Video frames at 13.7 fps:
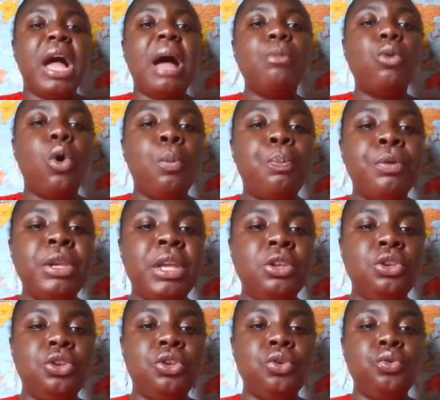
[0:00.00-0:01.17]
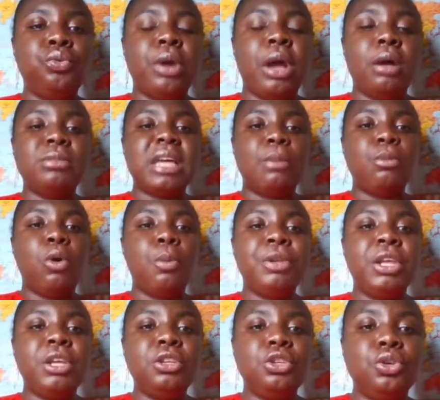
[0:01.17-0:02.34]
I'm opening new realms. I'm
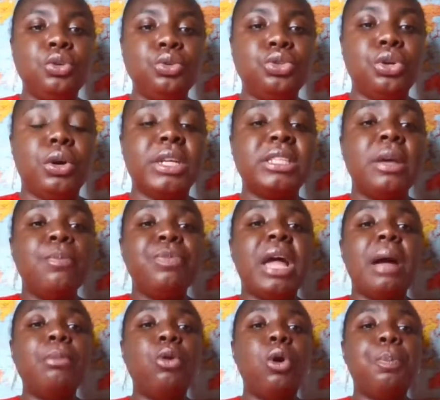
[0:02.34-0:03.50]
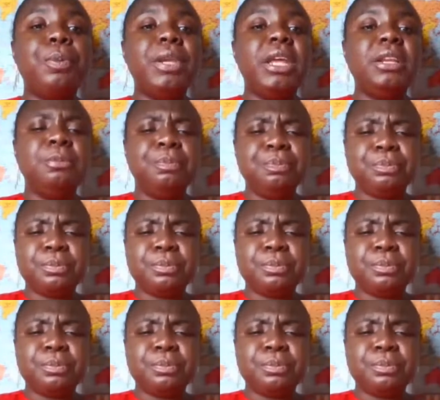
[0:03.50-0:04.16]
opening new doors. I'm opening